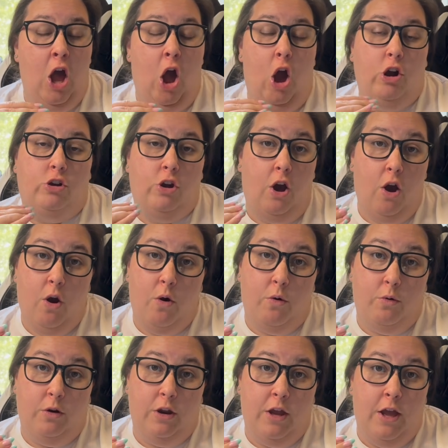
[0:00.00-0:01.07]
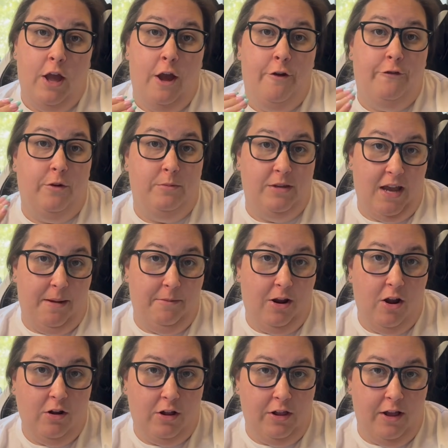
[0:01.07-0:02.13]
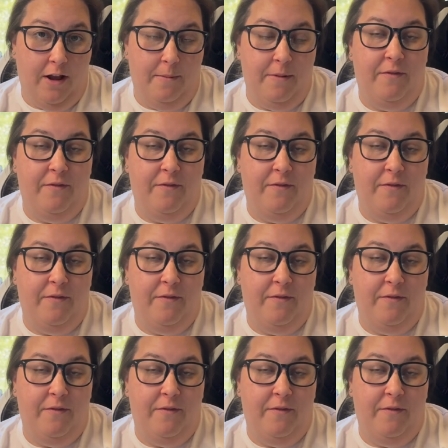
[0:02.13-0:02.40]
a code from Diamond Art Club,